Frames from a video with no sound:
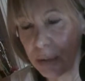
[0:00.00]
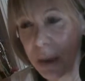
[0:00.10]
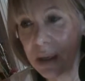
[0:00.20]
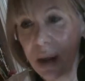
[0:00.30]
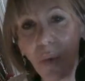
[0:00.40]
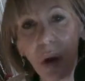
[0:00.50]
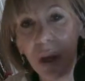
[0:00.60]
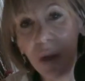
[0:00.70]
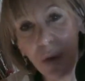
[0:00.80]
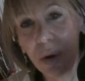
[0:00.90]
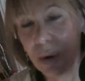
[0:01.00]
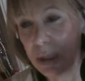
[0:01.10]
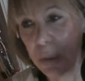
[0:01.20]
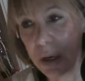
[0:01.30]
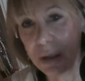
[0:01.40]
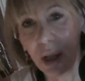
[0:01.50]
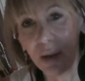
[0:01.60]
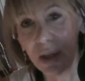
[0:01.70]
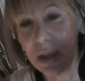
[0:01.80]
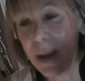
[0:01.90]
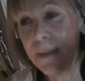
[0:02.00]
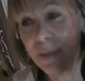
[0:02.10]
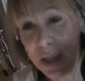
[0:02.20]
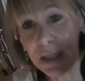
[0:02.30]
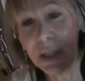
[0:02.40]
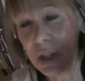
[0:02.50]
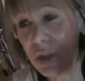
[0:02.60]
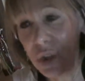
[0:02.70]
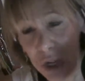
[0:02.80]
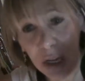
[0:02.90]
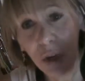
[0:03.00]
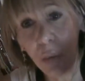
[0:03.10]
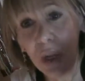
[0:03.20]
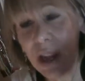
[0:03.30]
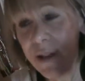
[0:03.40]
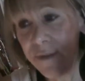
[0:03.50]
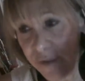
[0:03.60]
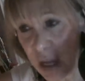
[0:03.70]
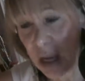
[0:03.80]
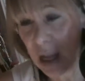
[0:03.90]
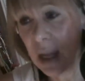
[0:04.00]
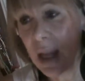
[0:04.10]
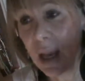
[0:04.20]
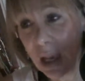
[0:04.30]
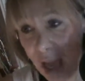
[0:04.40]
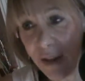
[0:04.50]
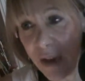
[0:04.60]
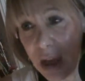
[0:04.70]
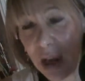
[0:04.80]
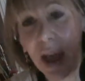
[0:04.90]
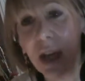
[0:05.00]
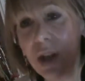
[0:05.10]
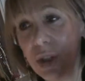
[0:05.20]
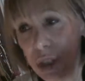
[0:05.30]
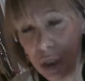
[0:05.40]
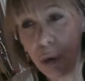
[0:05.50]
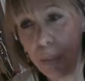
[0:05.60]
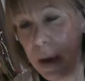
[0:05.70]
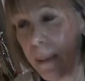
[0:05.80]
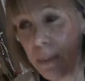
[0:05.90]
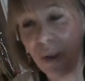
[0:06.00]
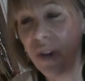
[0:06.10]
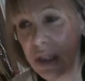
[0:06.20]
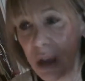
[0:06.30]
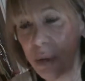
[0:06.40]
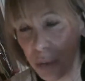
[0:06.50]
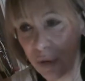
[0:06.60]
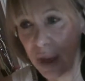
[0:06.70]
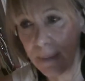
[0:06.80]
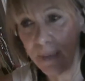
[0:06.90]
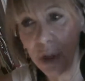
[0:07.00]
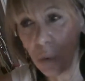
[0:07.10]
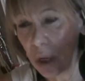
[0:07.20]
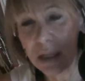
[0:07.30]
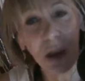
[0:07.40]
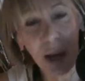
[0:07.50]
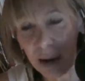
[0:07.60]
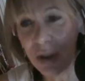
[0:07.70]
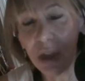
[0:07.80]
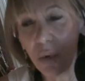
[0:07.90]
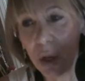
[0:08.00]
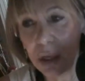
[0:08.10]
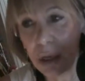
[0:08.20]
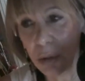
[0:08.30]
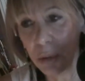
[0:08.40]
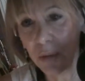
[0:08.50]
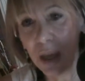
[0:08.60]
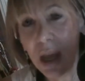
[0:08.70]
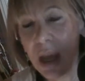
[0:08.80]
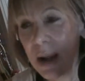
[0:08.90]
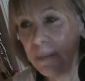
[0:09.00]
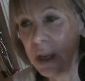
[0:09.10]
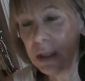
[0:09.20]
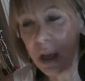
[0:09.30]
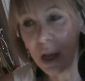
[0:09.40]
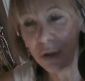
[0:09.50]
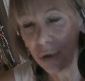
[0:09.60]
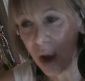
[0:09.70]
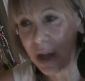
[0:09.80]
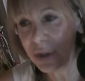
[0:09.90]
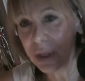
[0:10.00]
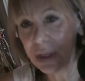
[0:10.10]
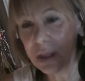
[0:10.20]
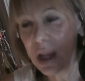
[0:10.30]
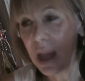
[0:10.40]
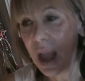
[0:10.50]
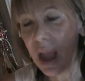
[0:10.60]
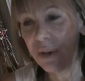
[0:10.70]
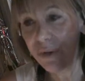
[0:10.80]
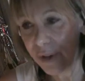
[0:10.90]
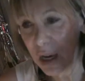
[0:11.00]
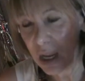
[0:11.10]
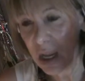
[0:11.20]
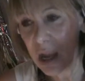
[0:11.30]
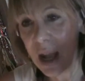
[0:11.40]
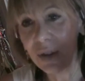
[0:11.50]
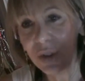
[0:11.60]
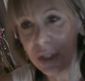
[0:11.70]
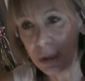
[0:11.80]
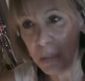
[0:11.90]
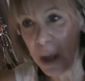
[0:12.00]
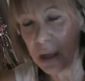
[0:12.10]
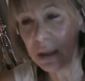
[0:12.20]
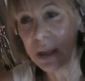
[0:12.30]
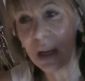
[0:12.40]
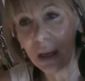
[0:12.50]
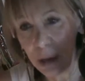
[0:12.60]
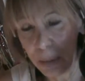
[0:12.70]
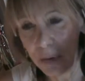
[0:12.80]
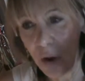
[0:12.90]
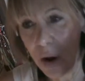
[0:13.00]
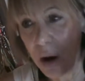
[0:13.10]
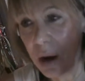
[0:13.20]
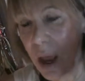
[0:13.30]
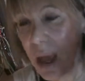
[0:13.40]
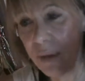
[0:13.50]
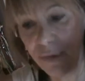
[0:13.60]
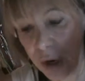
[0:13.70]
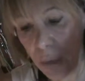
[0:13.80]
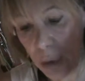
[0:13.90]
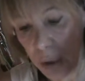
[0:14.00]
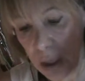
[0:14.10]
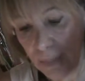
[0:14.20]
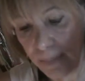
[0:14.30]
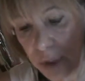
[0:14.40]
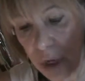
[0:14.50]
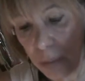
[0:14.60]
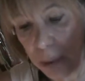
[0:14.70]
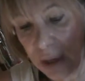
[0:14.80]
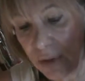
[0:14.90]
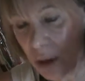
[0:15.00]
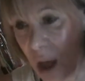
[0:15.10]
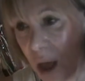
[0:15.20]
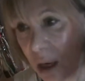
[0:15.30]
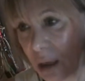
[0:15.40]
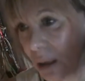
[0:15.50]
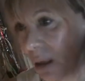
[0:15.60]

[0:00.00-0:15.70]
because I want you to experience all of this. This is a genuinely funny, laugh out loud, stupid, perfect summer movie. It's got everything you want in a summer movie. It's got crashes and funny and suspense, a little bit of heart, and very well written. So believe it or not,